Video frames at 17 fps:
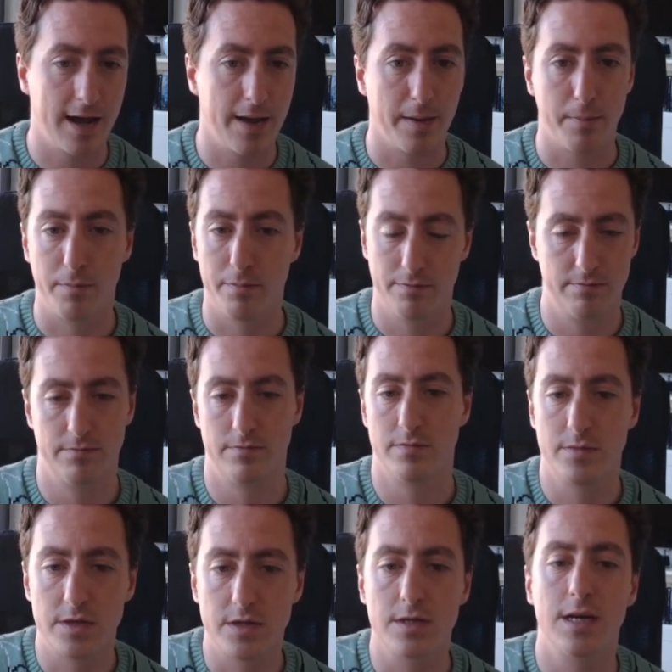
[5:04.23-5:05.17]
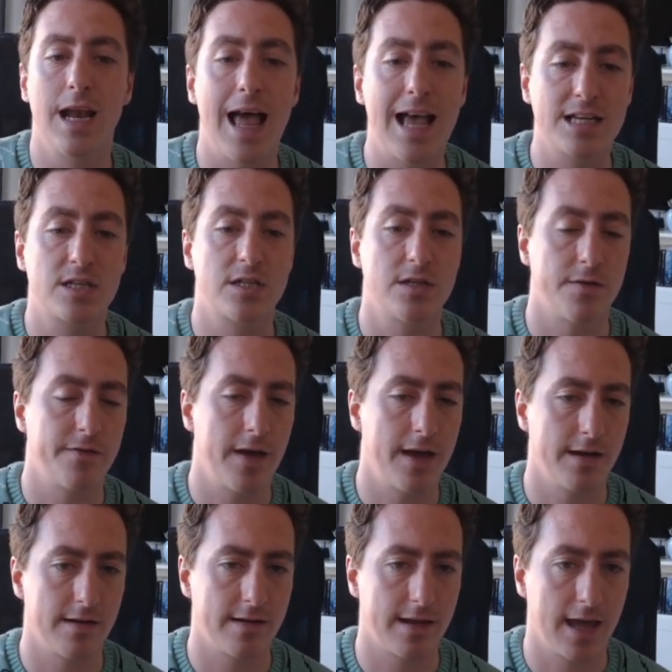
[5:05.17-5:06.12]
a less
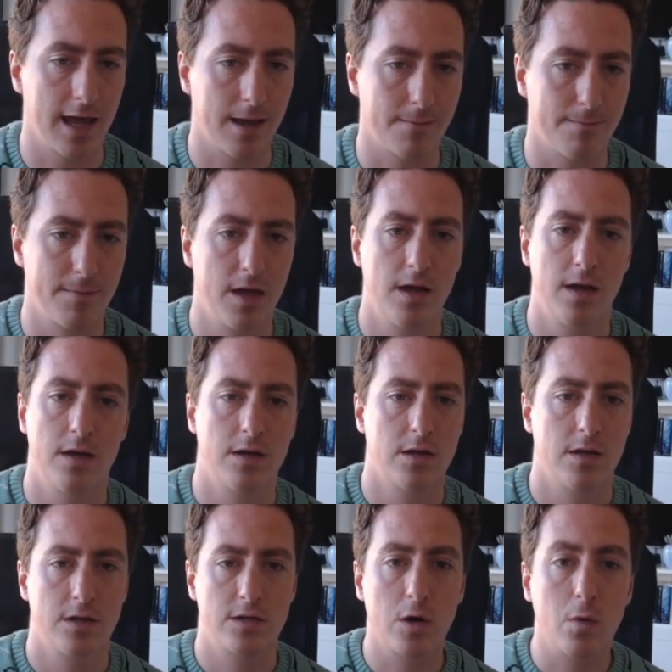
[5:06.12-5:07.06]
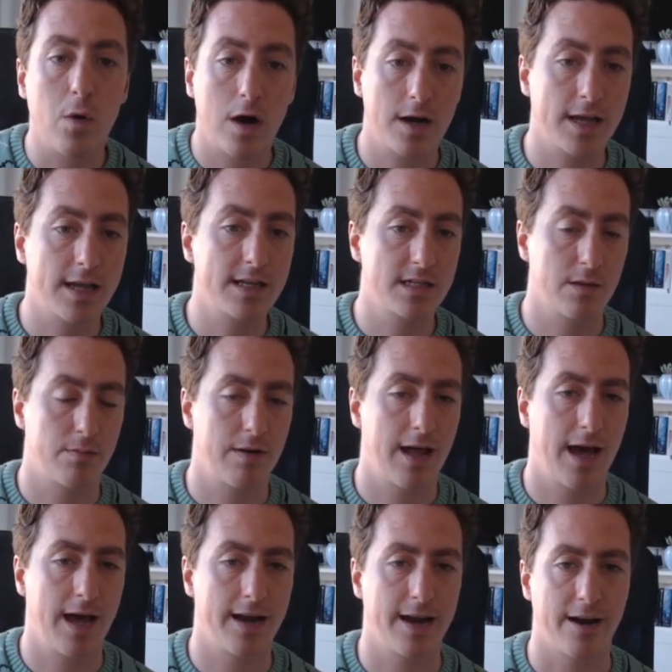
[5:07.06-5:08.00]
defended king. So what is the
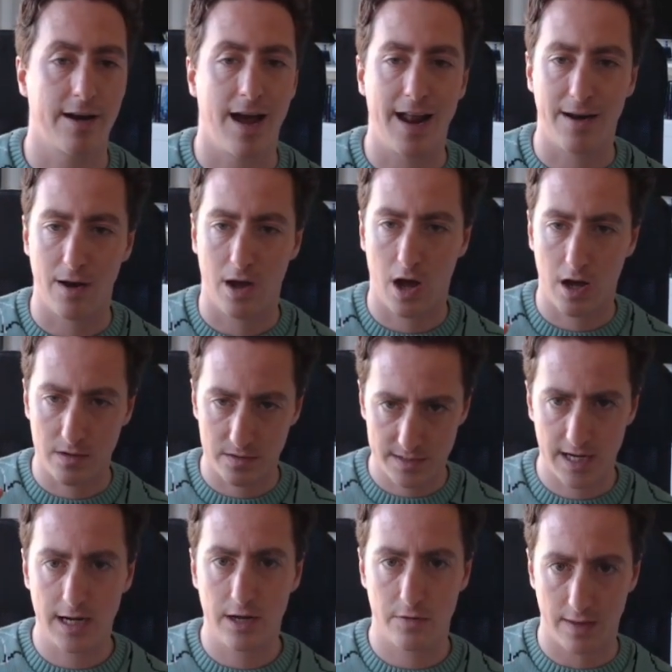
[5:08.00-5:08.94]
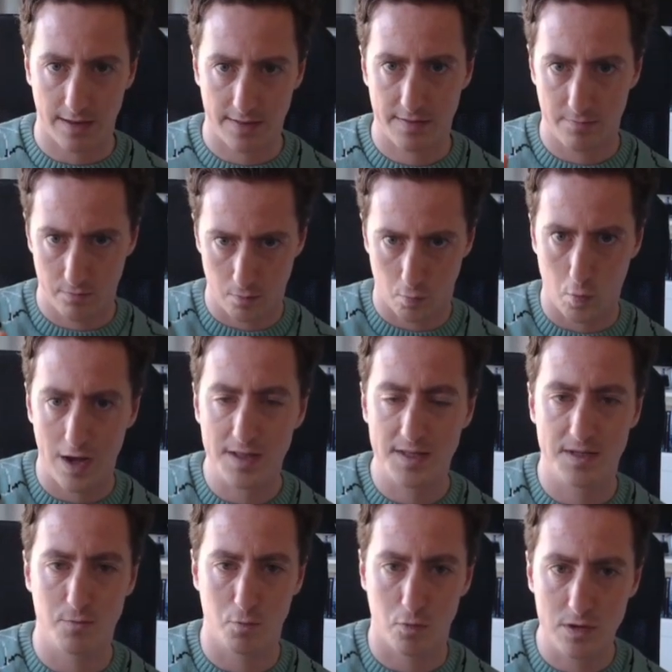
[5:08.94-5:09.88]
plan here? And I'll tell you that
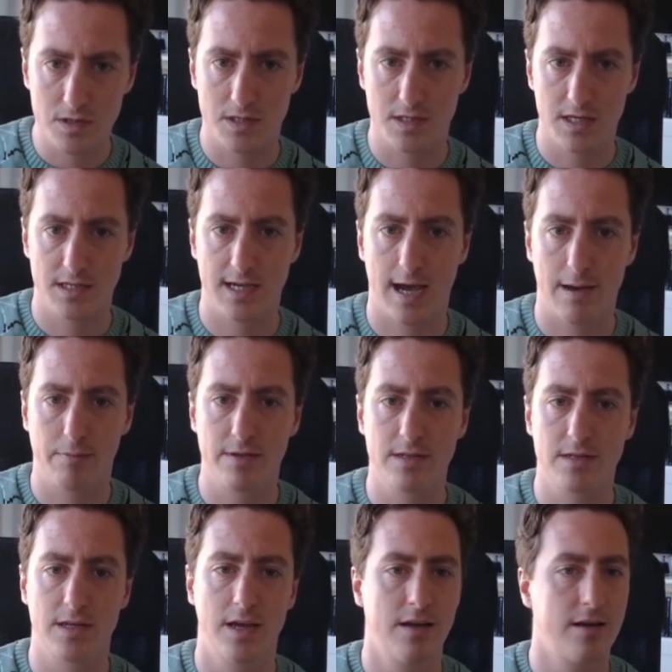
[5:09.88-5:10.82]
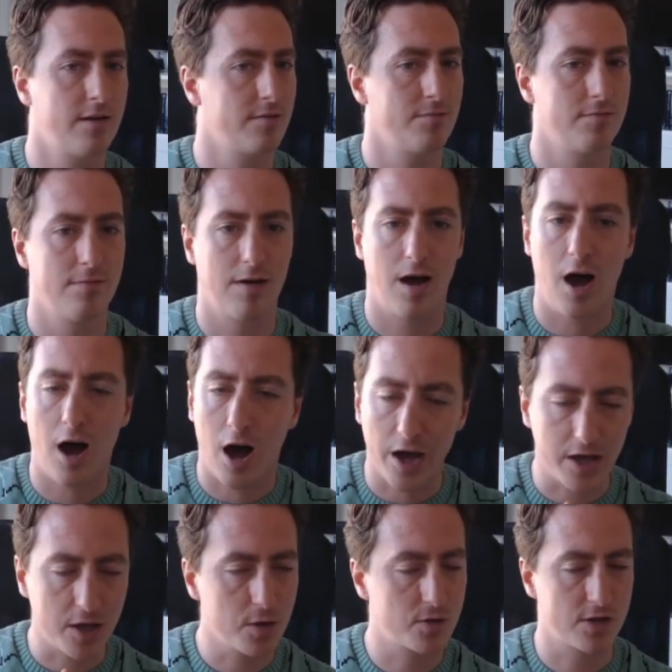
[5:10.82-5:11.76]
once this happens, I
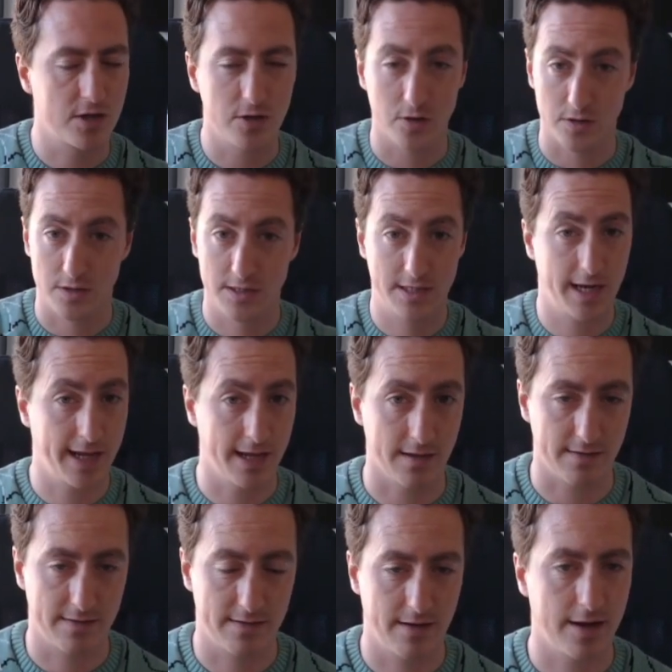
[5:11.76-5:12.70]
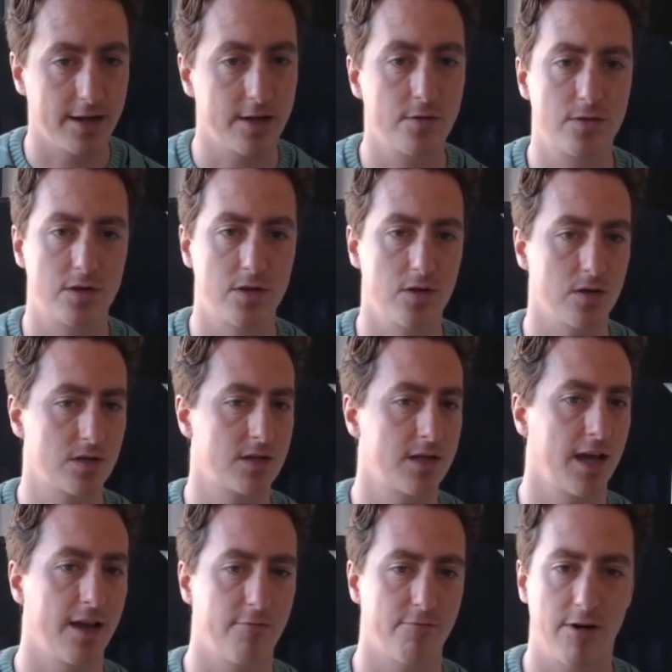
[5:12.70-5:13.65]
used to just tilt. I used to just
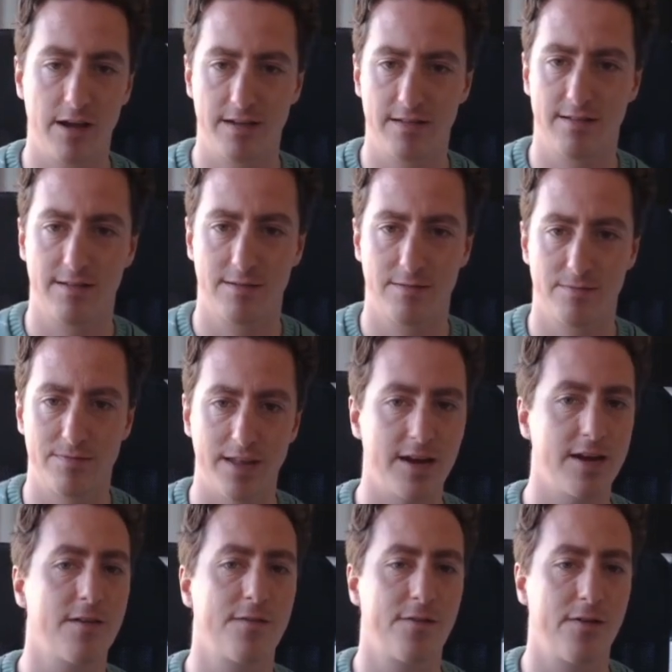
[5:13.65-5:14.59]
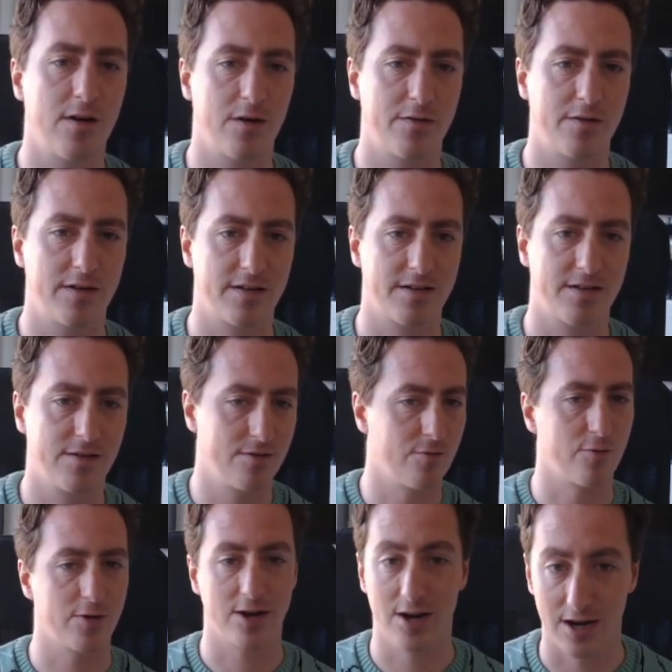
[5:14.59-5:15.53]
say, right, they didn't fall for it,
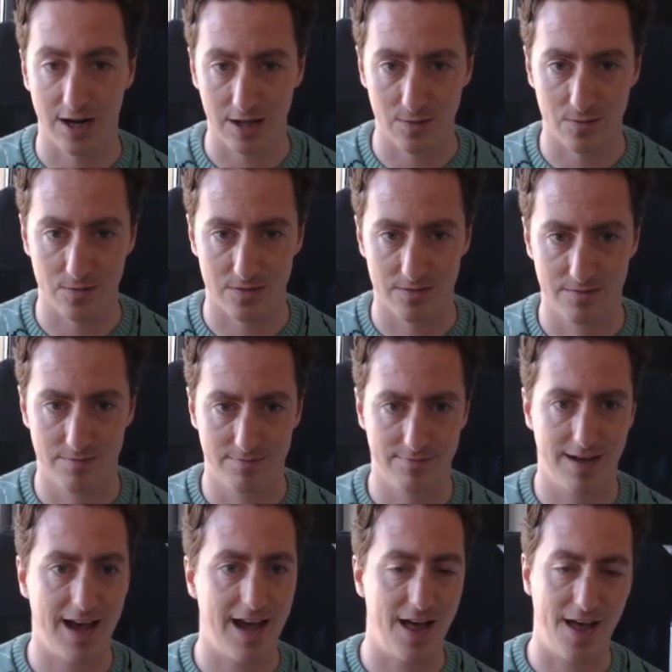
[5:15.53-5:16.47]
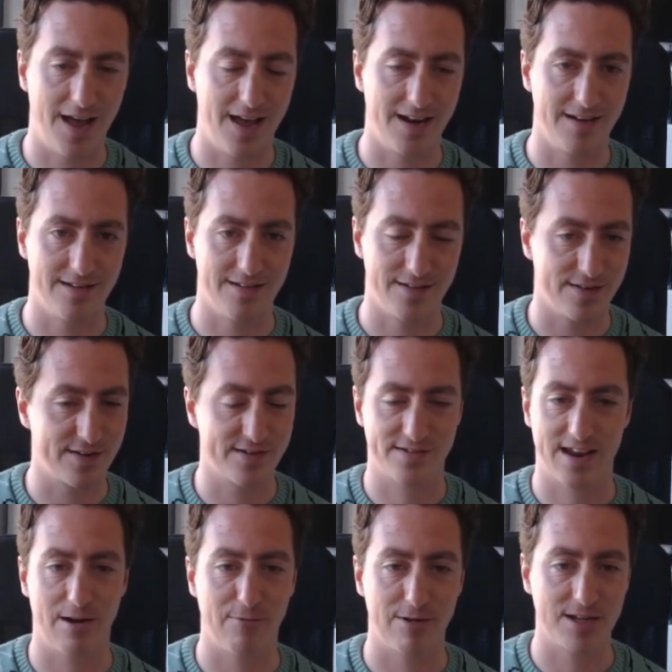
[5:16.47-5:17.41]
we're going to lose. And you just
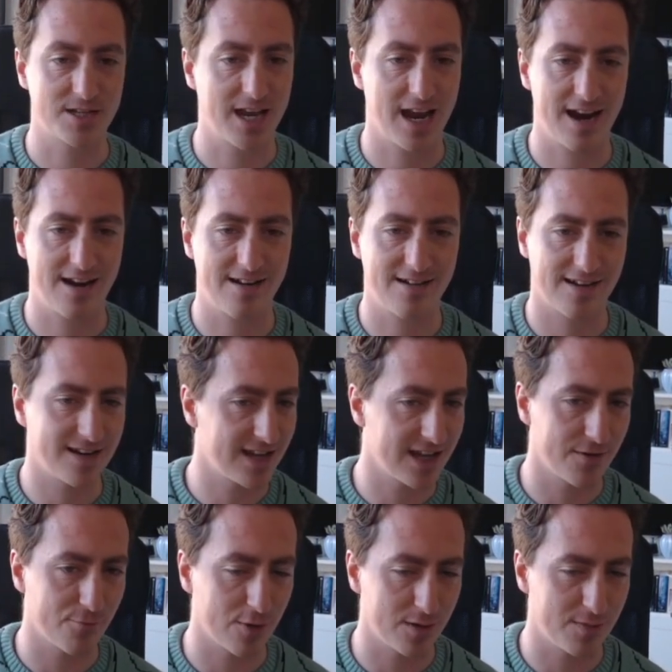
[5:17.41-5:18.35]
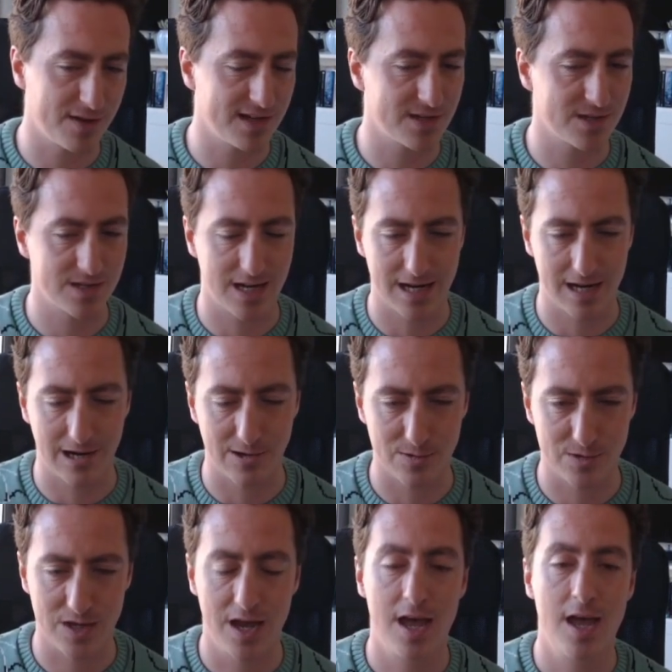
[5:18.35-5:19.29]
get really scared and you give away pieces and you lose.